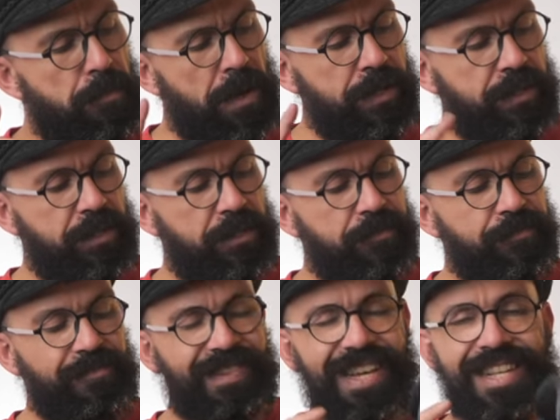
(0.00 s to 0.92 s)
but
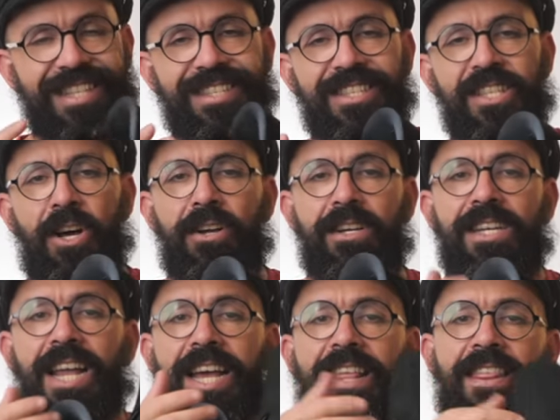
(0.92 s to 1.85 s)
it's
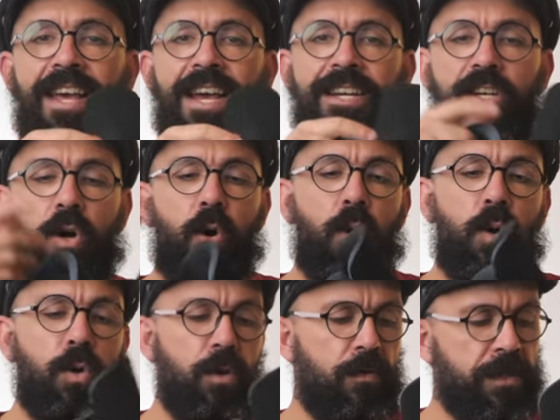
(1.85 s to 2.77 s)
not like that
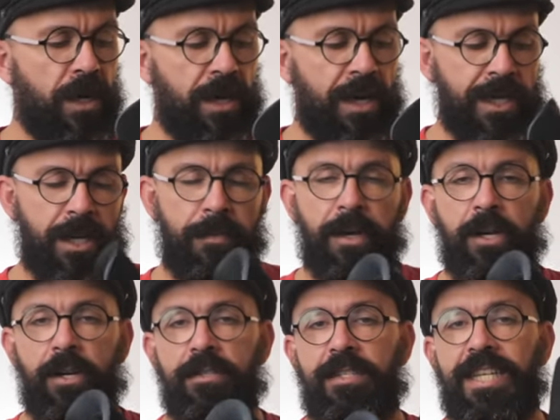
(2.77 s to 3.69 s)
all over the liner,
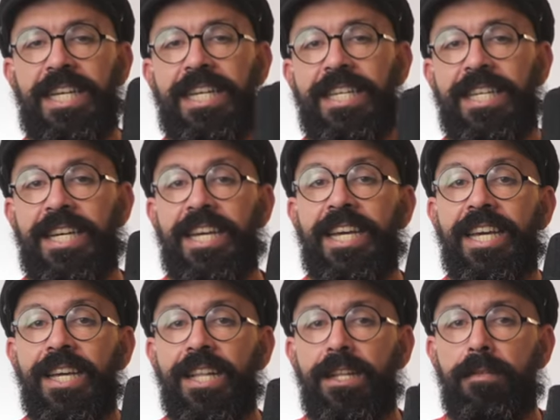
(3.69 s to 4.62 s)
because in the
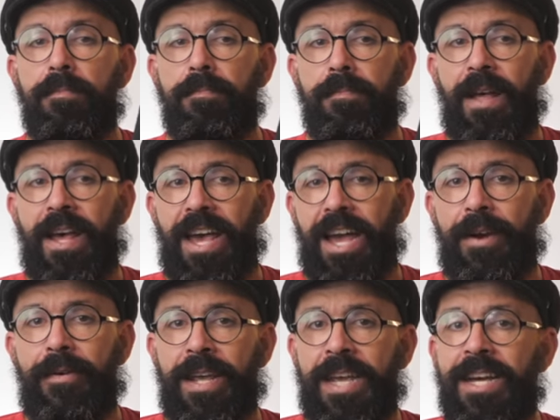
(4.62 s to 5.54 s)
heel
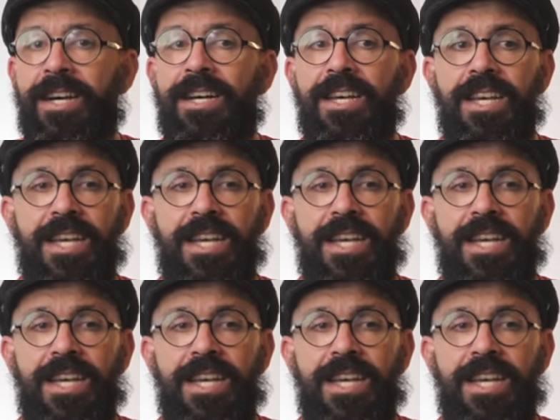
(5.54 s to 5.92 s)
area